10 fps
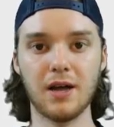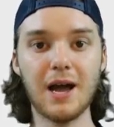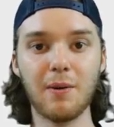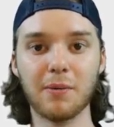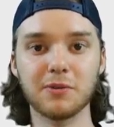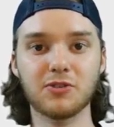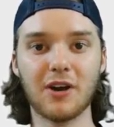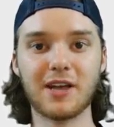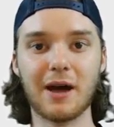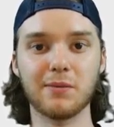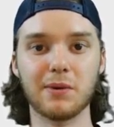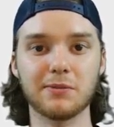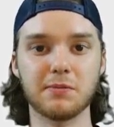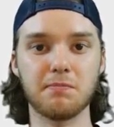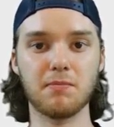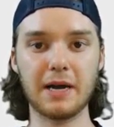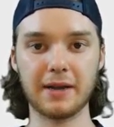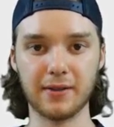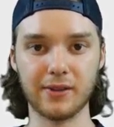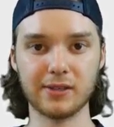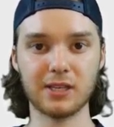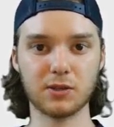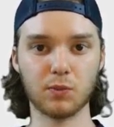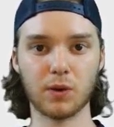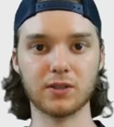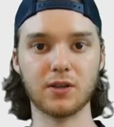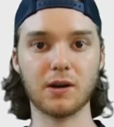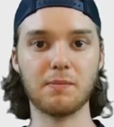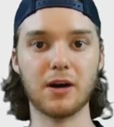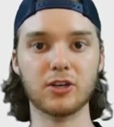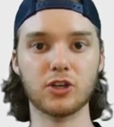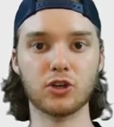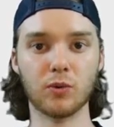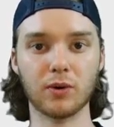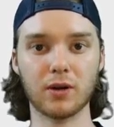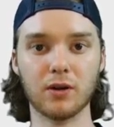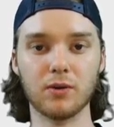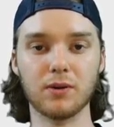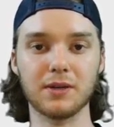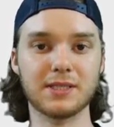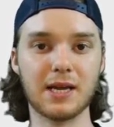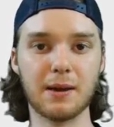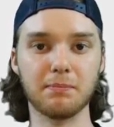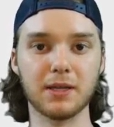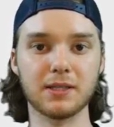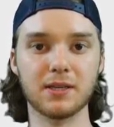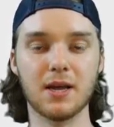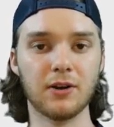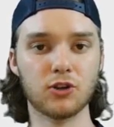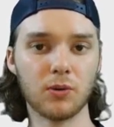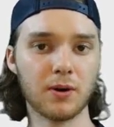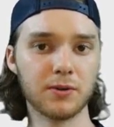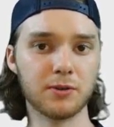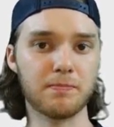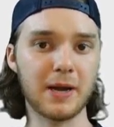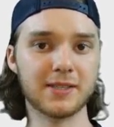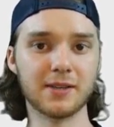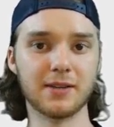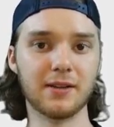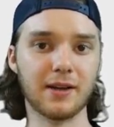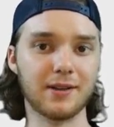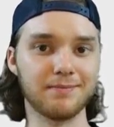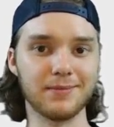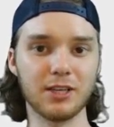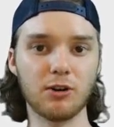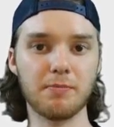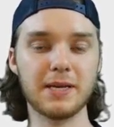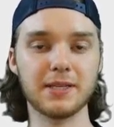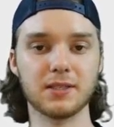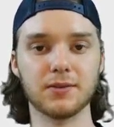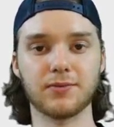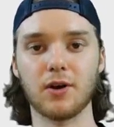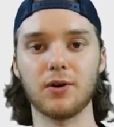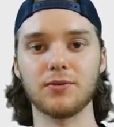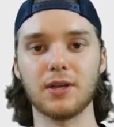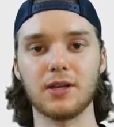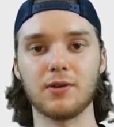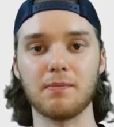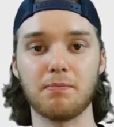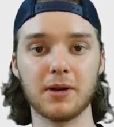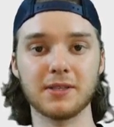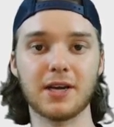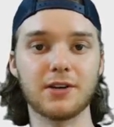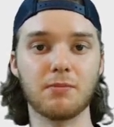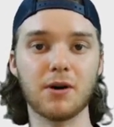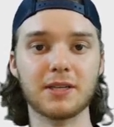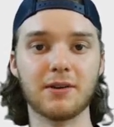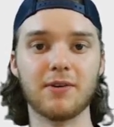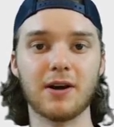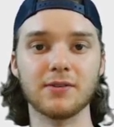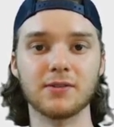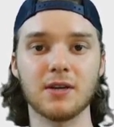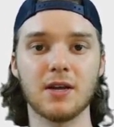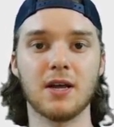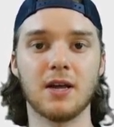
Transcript: Hey, welcome to Draft Academy. My name is Mike. In this lesson, we're going to talk about shortcode templates. Now, shortcodes are basically like little pieces of code that you can put inside your markdown files